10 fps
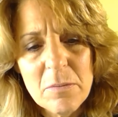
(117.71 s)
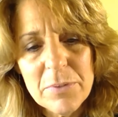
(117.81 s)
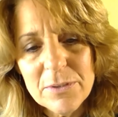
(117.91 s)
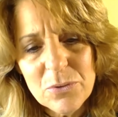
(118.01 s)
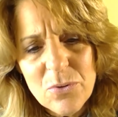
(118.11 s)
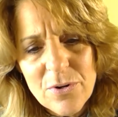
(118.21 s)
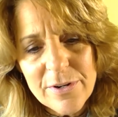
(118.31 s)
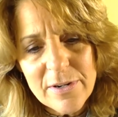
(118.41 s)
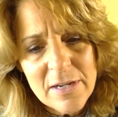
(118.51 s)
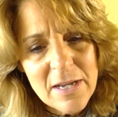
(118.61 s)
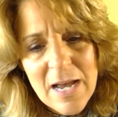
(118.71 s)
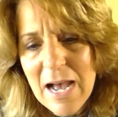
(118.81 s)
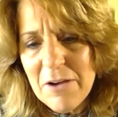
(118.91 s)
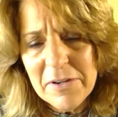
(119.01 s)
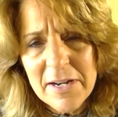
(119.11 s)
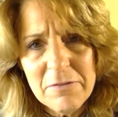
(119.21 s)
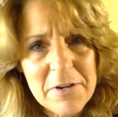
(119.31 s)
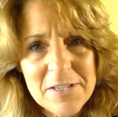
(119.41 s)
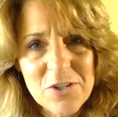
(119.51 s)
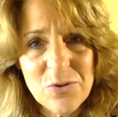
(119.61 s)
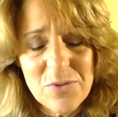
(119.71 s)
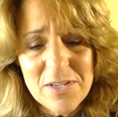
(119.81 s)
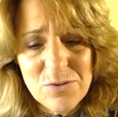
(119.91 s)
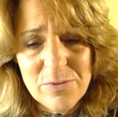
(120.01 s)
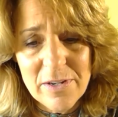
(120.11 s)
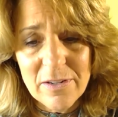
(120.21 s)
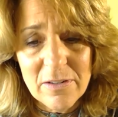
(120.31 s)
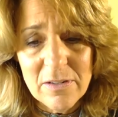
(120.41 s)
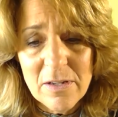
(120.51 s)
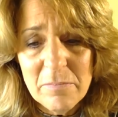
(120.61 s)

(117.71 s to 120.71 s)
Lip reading: "But Lord, how can I rescue Israel?